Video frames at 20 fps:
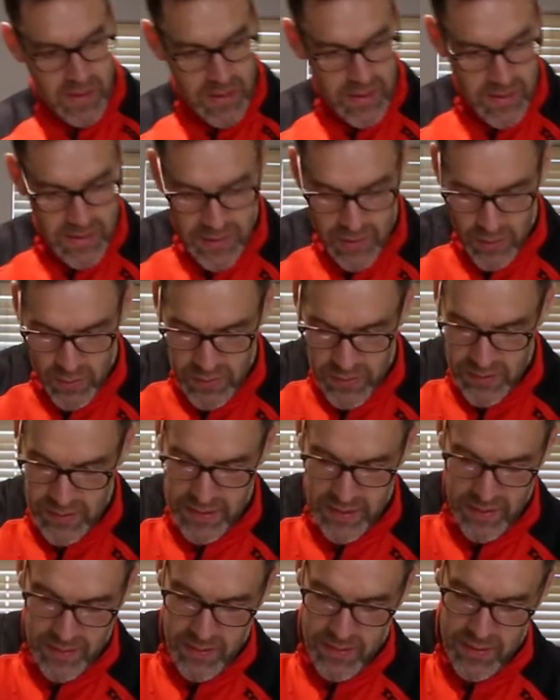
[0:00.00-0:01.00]
Get that all in
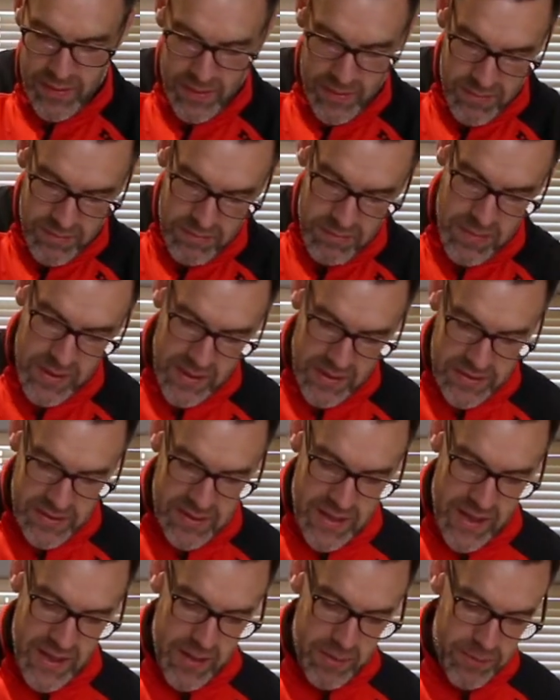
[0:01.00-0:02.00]
there. Mix
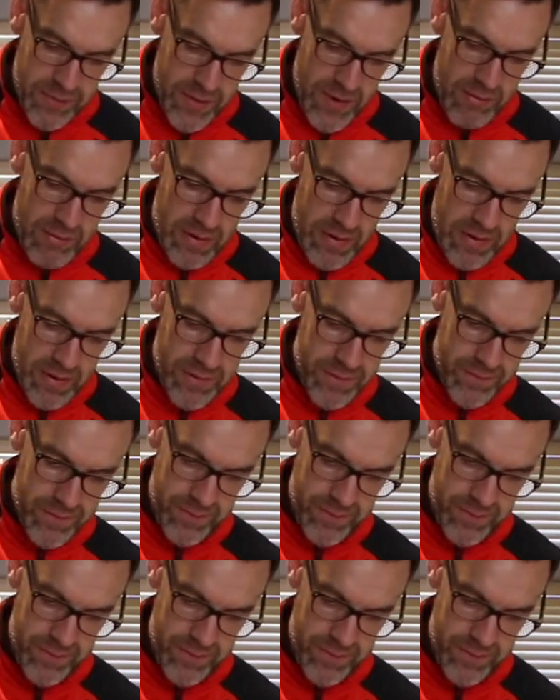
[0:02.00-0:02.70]
that up thoroughly.